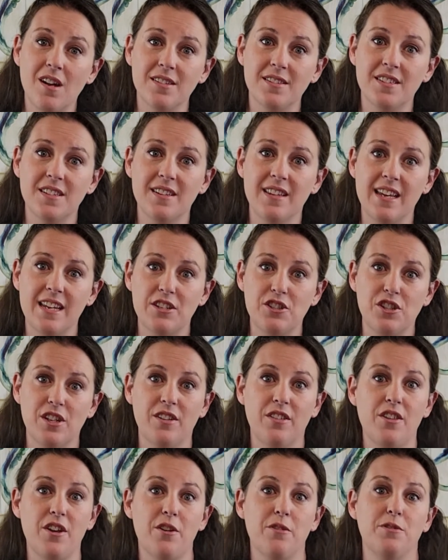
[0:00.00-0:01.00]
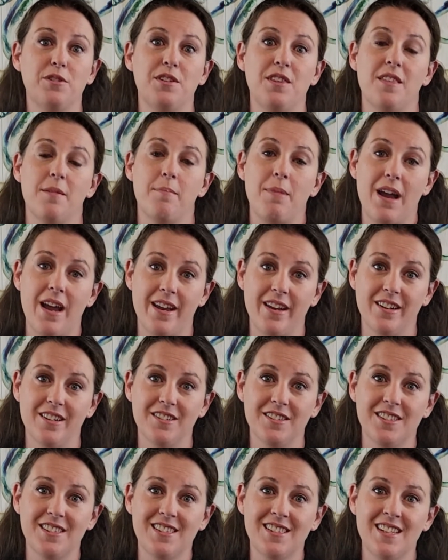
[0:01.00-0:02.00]
consolation though to the
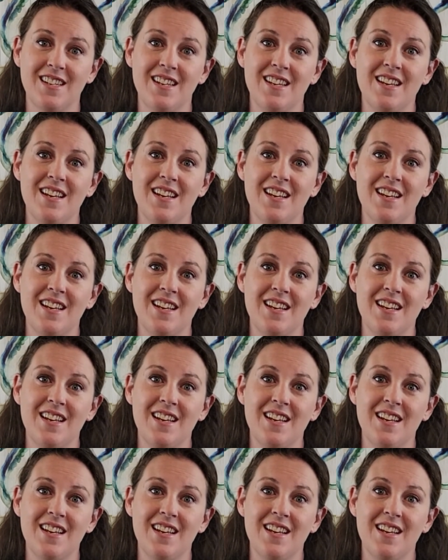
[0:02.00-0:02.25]
buyers.